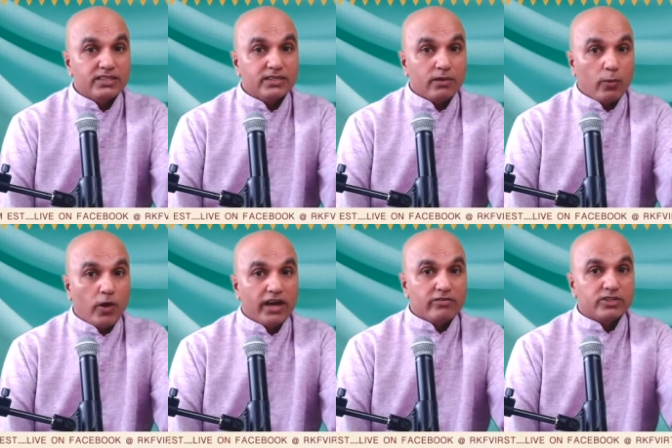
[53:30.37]
means
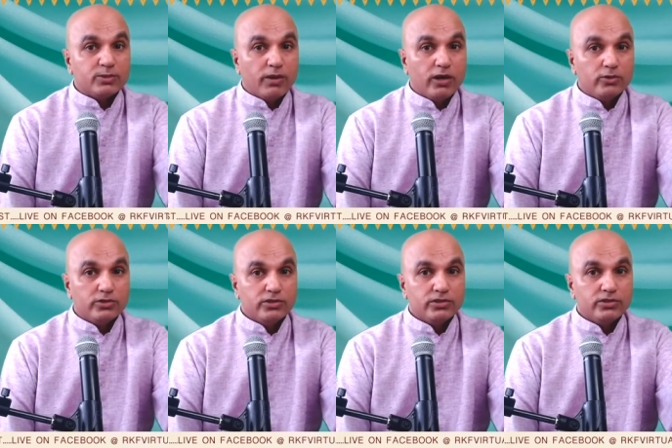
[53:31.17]
a wife, a
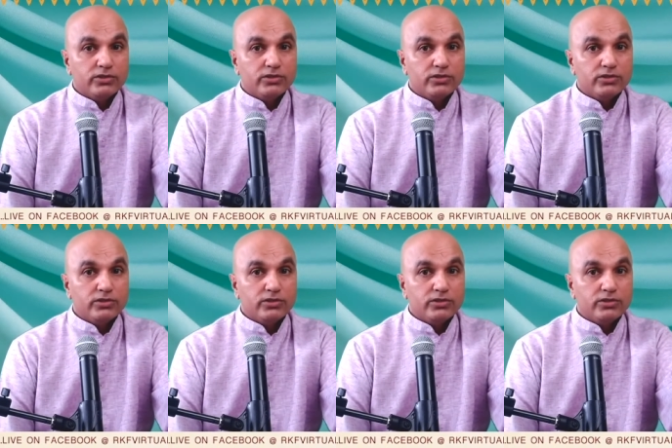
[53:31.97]
spouse.